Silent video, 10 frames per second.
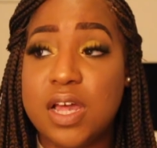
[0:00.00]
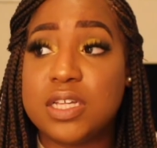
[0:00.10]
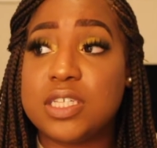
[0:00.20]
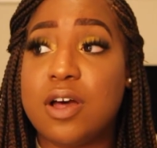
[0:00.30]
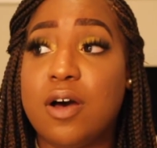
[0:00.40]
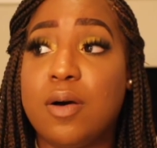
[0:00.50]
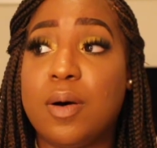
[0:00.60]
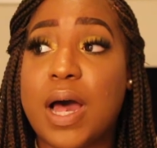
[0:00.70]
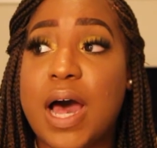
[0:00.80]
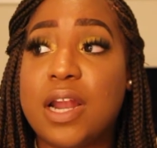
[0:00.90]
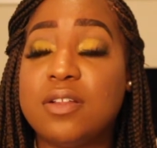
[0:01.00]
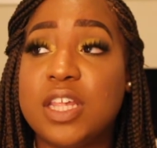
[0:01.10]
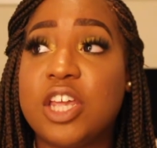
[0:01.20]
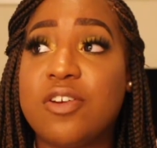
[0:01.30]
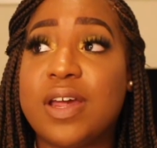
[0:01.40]
So I don't
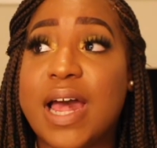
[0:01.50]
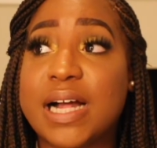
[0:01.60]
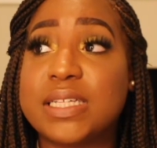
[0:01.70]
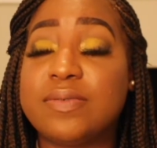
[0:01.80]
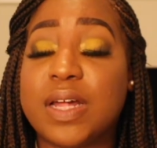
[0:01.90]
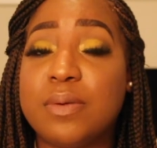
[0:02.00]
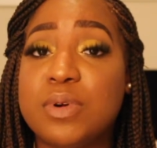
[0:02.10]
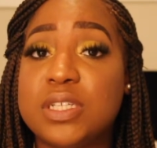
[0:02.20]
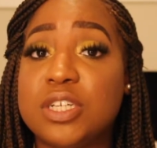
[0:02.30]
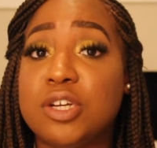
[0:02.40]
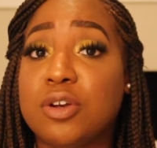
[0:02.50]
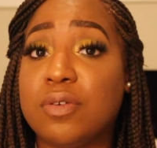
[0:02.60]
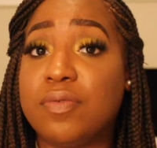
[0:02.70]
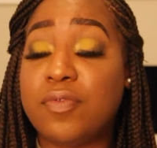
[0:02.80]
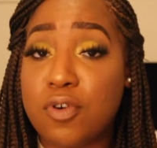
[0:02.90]
think you're in active labor until you're
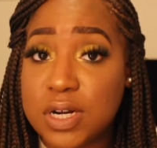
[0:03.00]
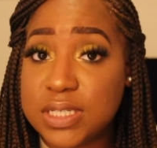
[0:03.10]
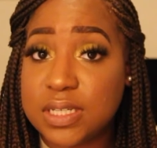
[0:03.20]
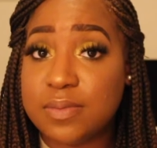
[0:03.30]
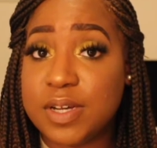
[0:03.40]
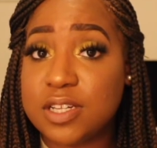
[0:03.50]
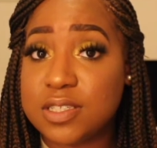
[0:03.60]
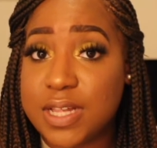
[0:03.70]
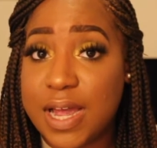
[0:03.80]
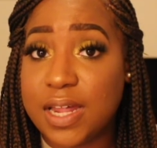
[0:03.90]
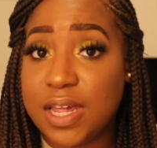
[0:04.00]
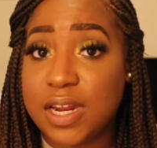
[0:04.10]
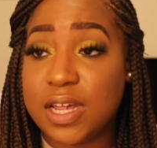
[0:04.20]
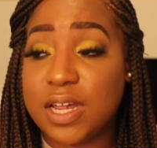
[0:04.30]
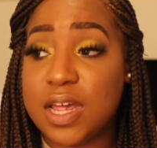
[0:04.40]
4 centimeters
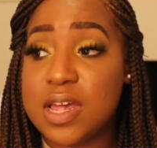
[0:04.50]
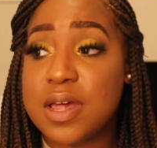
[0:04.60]
dilated.